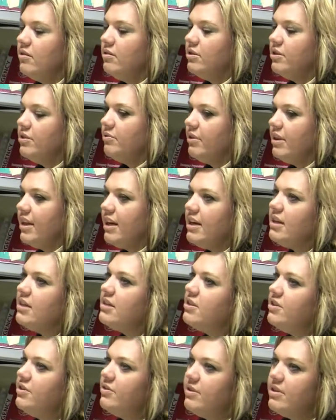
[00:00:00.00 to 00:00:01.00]
do what they need
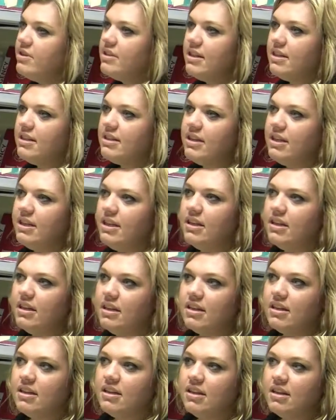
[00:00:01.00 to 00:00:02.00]
to do to succeed.
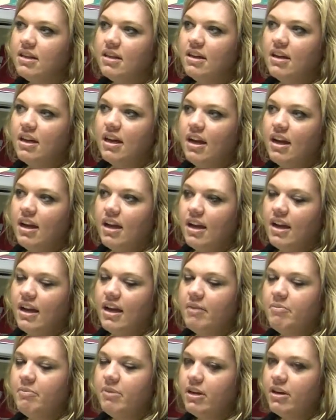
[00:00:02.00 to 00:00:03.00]

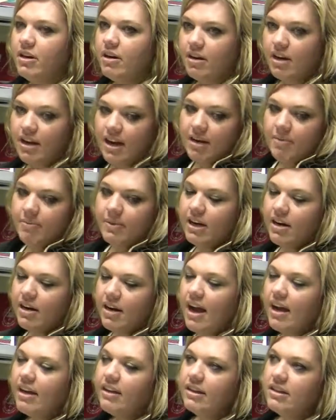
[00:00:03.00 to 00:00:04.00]
At a bigger, at a bigger
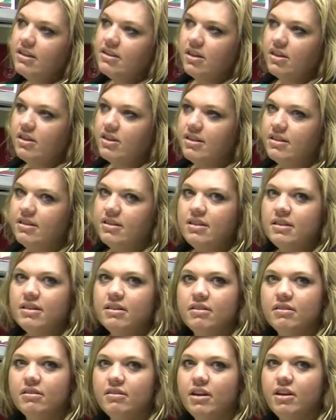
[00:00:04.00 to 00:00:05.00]
college such as
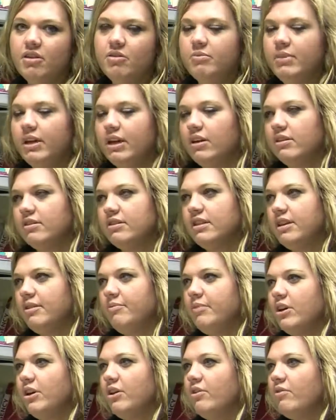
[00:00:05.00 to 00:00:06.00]
you know mid or
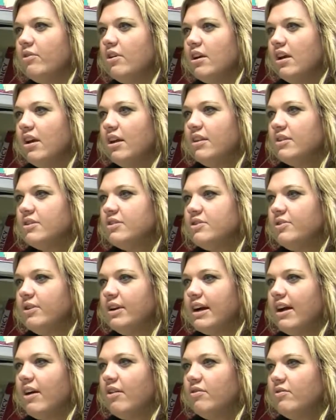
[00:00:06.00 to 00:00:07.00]
CMU, the
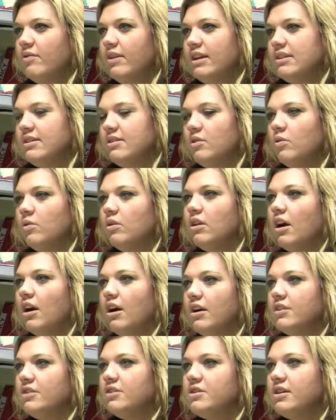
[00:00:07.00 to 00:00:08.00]
student count is so
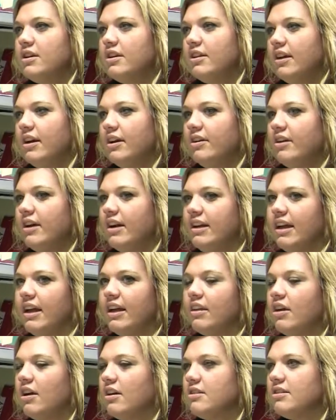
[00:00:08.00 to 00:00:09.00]
large that you kind of
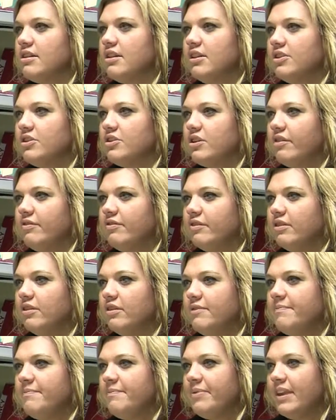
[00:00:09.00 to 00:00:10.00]
get lost in the
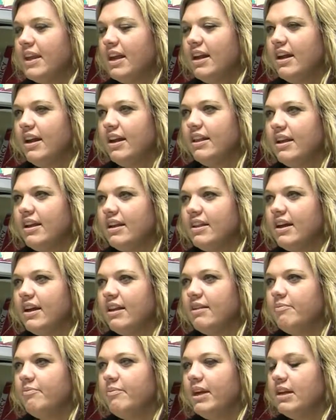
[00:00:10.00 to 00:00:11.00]
shuffle. And I think
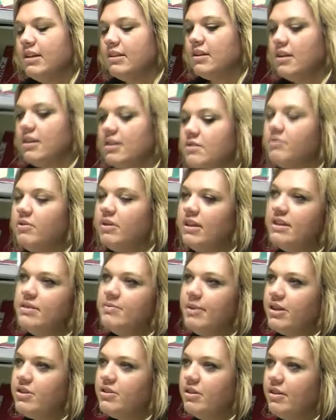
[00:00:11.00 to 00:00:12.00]
that makes us really
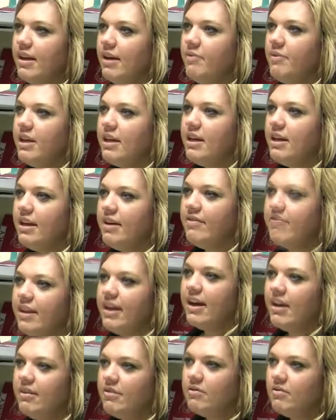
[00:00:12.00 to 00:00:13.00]
special that we can give
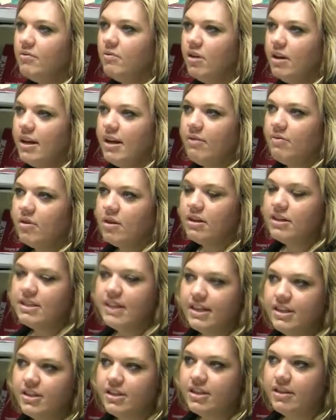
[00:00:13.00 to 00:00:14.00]
that one-on-one -on -one
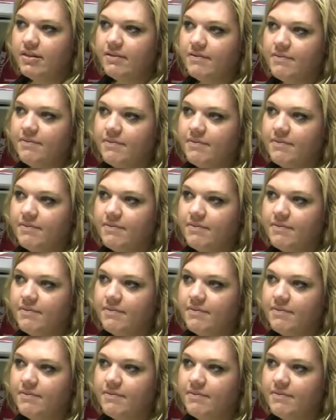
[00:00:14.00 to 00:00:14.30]
attention.